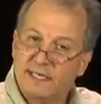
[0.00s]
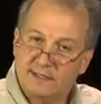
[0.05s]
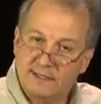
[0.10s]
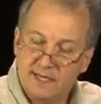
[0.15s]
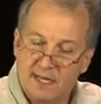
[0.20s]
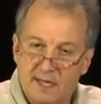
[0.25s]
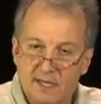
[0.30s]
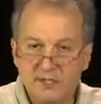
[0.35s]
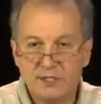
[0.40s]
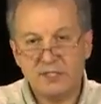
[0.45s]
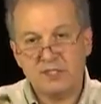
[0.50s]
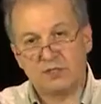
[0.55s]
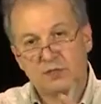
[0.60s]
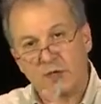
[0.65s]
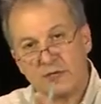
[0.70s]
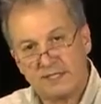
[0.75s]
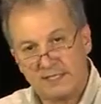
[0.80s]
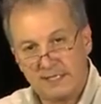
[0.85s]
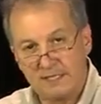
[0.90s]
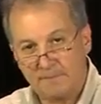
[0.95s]
technology
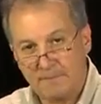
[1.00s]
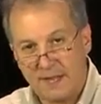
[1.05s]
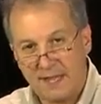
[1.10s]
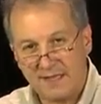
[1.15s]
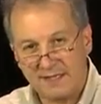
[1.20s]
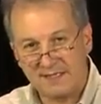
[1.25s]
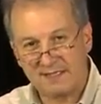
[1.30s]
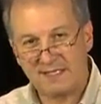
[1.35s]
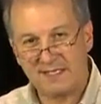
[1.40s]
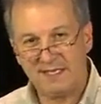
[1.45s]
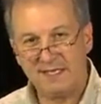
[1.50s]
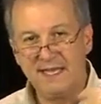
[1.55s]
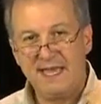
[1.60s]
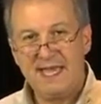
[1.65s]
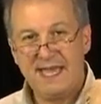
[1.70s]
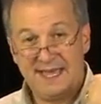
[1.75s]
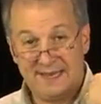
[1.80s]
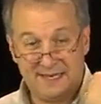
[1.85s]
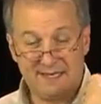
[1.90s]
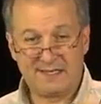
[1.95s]
starts to hit policy
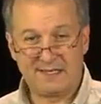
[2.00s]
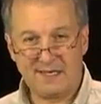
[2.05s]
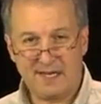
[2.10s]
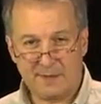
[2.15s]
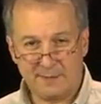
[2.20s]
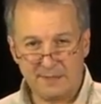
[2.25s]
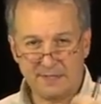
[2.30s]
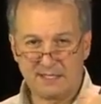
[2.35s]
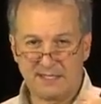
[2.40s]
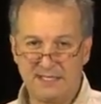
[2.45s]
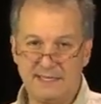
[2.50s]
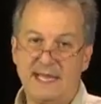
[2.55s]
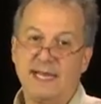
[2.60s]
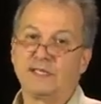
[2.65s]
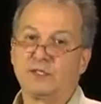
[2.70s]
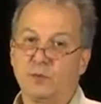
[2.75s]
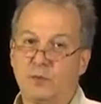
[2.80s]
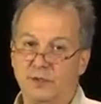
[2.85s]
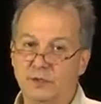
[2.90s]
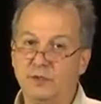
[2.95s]
and economics, and
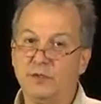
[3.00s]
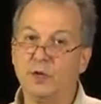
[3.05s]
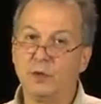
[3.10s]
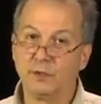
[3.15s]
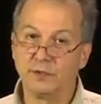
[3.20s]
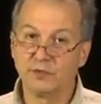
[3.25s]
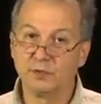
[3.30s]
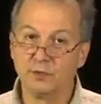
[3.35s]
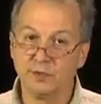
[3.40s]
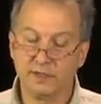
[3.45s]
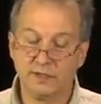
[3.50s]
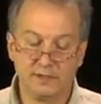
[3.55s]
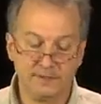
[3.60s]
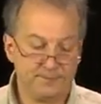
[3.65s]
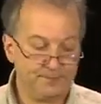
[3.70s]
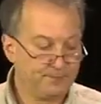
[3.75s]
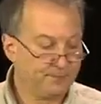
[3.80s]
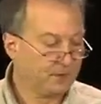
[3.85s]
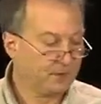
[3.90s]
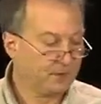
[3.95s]
that's when you know it's real.
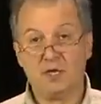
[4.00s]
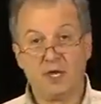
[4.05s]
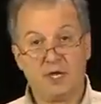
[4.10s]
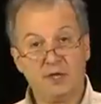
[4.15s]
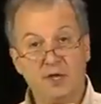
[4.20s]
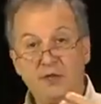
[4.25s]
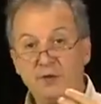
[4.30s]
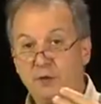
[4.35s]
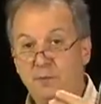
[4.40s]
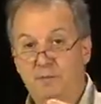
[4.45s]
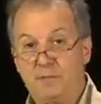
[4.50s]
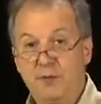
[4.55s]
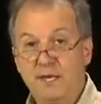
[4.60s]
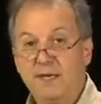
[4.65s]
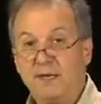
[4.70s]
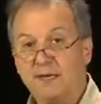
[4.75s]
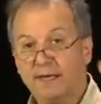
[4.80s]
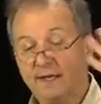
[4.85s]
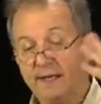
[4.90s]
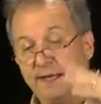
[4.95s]
Another
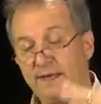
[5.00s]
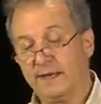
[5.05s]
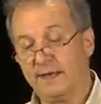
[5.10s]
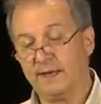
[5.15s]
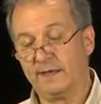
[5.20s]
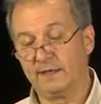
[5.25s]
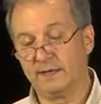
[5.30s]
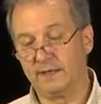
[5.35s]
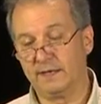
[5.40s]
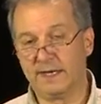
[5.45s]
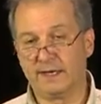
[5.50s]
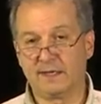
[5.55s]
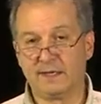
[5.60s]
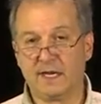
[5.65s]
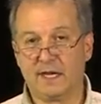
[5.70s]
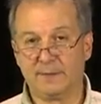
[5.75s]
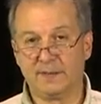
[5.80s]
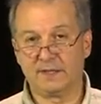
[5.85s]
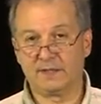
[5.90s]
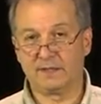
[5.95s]
big
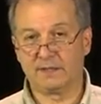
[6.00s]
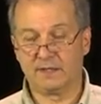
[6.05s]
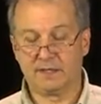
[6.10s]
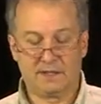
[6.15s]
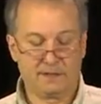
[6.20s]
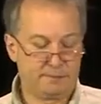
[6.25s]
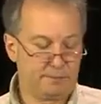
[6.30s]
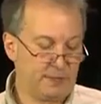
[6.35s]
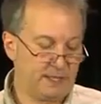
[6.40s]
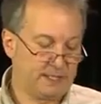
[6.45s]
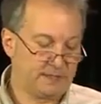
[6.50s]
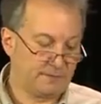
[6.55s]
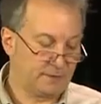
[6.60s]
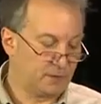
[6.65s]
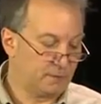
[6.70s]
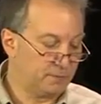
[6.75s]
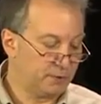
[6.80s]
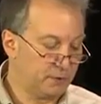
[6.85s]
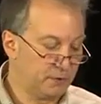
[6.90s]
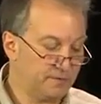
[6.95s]
economic place for
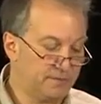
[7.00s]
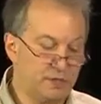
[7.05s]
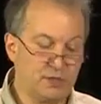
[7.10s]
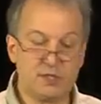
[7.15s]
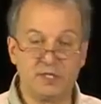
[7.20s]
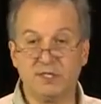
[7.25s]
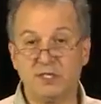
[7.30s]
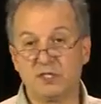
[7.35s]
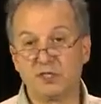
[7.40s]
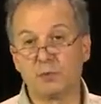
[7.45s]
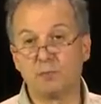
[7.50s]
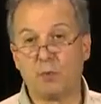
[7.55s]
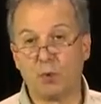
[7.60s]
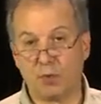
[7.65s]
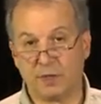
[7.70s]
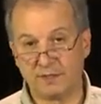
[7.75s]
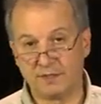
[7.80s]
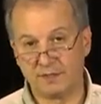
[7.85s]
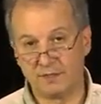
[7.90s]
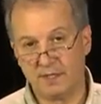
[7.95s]
computer vision is
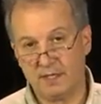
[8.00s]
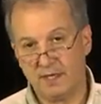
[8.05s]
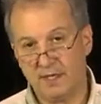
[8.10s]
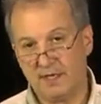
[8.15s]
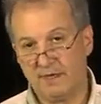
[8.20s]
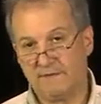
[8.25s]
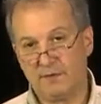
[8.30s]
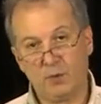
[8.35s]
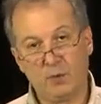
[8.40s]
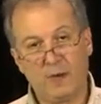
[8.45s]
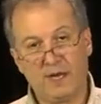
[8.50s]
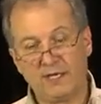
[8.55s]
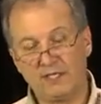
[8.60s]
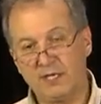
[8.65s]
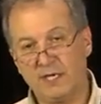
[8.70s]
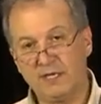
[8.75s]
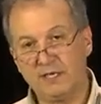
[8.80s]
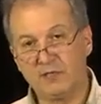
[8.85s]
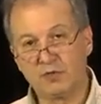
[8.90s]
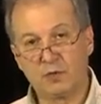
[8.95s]
sports. If you watch
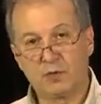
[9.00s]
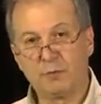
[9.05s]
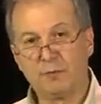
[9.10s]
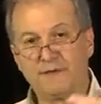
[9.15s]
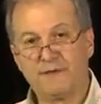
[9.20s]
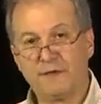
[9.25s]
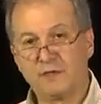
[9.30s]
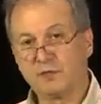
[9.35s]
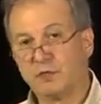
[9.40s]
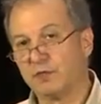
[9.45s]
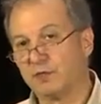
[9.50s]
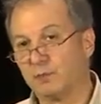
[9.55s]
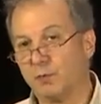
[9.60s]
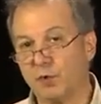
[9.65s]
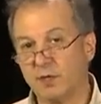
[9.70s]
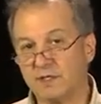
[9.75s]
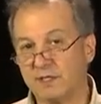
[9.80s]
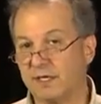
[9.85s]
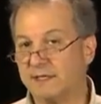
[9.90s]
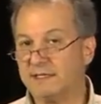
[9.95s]
any sort of professional
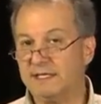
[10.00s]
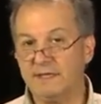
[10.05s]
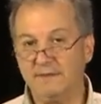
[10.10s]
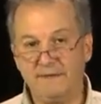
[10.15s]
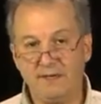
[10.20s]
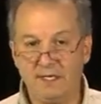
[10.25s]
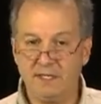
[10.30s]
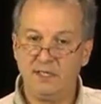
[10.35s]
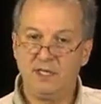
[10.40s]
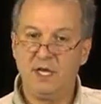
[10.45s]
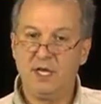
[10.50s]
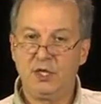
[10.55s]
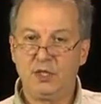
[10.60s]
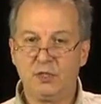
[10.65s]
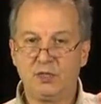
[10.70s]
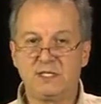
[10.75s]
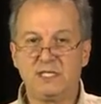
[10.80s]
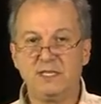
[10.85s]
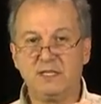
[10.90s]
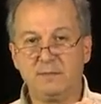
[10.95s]
sports on TV,
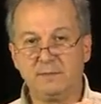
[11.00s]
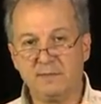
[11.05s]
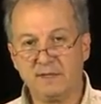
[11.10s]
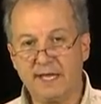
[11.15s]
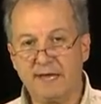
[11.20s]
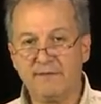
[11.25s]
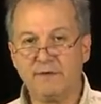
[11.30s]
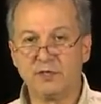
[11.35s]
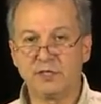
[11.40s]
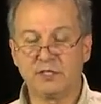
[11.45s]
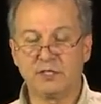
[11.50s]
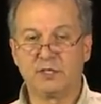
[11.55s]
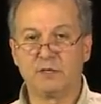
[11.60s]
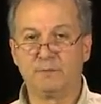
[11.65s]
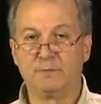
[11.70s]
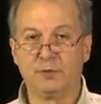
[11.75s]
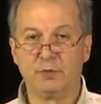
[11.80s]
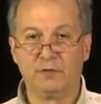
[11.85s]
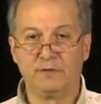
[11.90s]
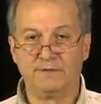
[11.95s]
you see them leveraging
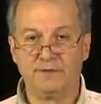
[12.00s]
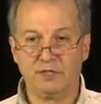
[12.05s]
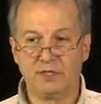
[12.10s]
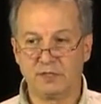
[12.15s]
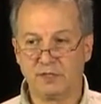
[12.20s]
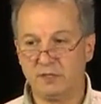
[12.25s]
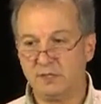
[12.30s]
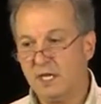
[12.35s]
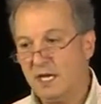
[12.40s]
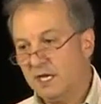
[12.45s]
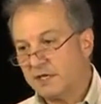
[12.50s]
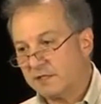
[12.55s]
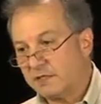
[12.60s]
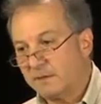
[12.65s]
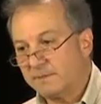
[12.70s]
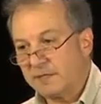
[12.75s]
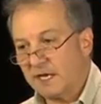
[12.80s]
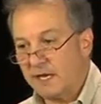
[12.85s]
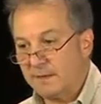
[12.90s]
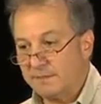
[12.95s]
computer vision,
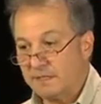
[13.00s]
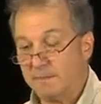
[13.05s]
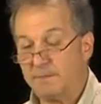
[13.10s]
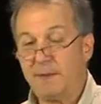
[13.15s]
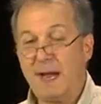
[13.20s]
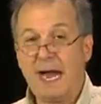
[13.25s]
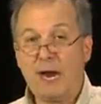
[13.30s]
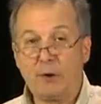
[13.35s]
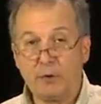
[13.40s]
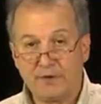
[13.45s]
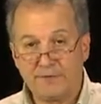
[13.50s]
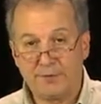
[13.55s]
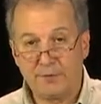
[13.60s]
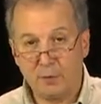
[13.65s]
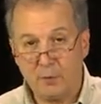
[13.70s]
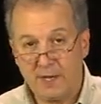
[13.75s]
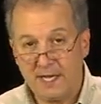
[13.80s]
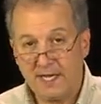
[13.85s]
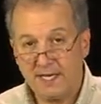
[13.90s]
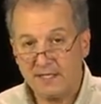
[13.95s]
sometimes in
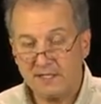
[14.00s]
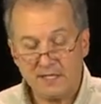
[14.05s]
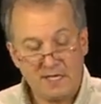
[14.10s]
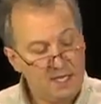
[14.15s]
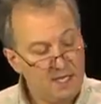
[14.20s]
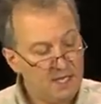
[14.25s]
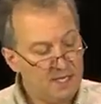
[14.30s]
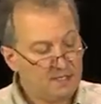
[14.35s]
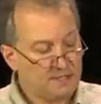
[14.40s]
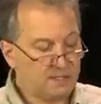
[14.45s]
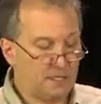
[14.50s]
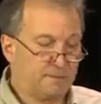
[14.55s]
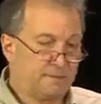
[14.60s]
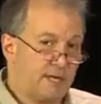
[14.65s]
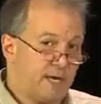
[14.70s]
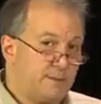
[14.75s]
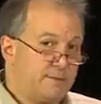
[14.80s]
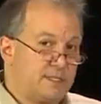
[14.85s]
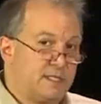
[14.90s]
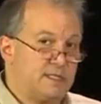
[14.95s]
powerful ways,
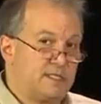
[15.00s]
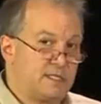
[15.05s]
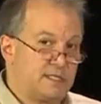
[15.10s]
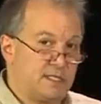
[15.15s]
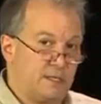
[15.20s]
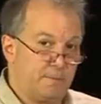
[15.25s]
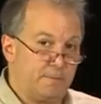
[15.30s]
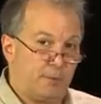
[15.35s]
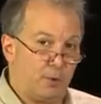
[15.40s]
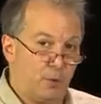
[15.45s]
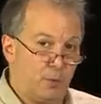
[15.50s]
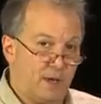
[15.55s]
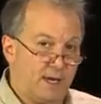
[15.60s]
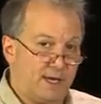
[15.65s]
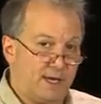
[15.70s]
sometimes in simple